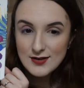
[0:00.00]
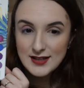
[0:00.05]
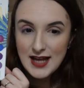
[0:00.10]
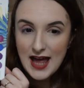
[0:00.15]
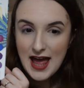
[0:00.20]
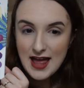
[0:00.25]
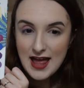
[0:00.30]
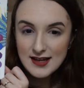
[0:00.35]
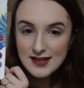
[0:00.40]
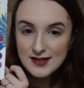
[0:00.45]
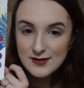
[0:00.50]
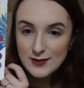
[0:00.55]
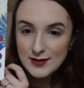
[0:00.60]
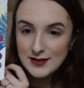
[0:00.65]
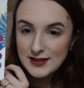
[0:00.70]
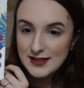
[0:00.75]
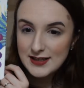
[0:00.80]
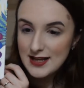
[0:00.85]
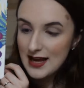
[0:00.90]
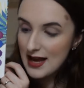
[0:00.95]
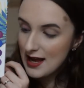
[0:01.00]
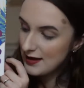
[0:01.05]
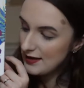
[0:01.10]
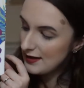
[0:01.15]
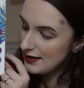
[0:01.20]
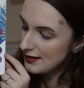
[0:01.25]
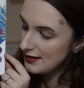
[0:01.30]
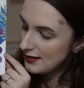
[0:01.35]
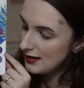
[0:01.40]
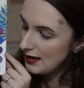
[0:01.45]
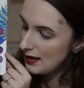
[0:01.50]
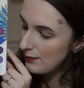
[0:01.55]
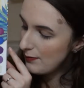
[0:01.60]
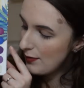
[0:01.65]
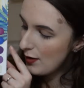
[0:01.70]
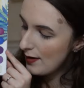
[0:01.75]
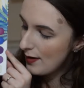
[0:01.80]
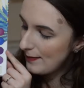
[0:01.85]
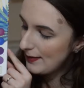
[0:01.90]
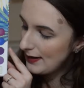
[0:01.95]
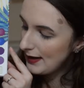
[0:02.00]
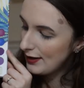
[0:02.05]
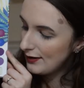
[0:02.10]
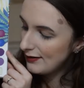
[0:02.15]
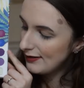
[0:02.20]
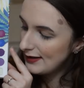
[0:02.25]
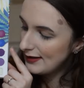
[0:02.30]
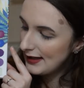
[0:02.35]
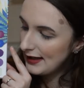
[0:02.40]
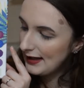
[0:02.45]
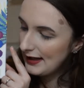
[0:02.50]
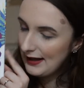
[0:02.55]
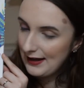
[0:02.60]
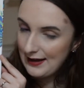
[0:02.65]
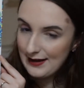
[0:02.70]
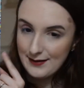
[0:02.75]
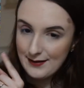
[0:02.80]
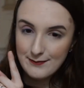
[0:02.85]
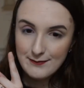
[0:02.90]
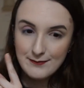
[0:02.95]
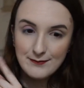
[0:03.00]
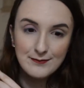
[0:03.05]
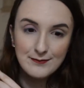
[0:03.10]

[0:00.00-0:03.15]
next we're going to take this deep purpley colour here